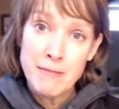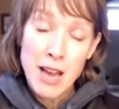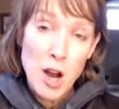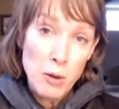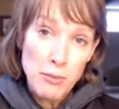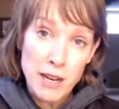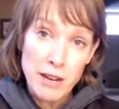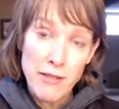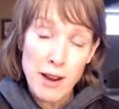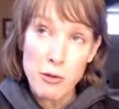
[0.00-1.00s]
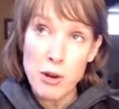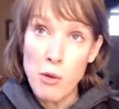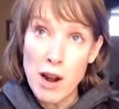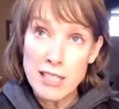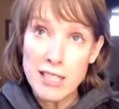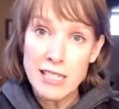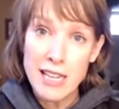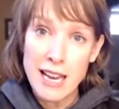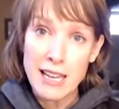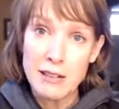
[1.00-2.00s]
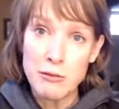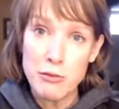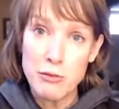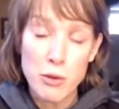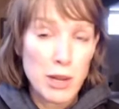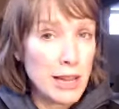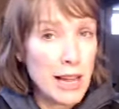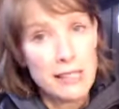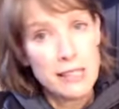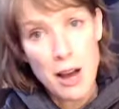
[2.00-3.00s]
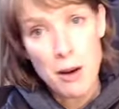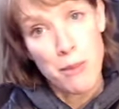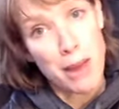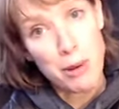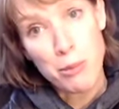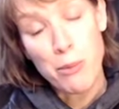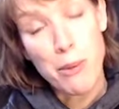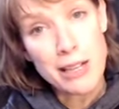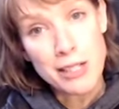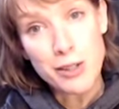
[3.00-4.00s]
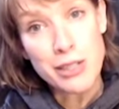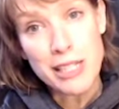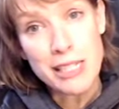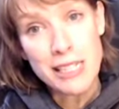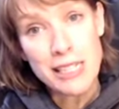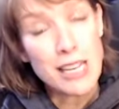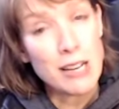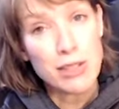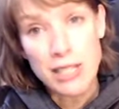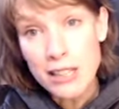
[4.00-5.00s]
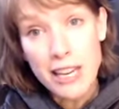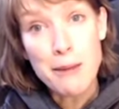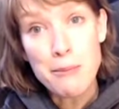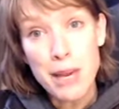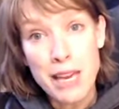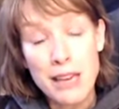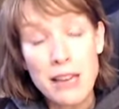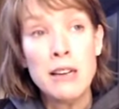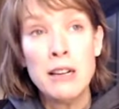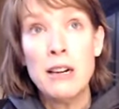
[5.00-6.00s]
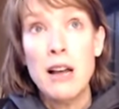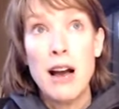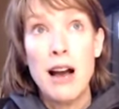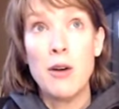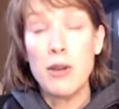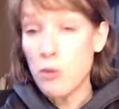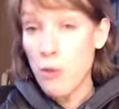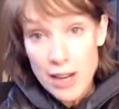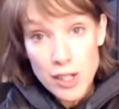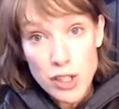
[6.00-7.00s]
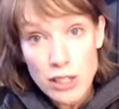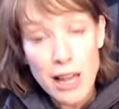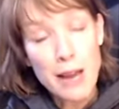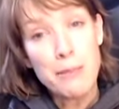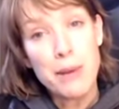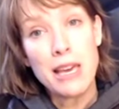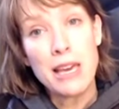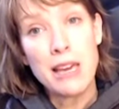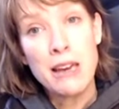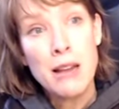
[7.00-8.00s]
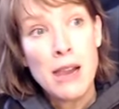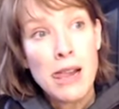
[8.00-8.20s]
I hope that if I rewatch this, I can realize how maybe preposterous this is, how silly I'm being, how irrational I'm being,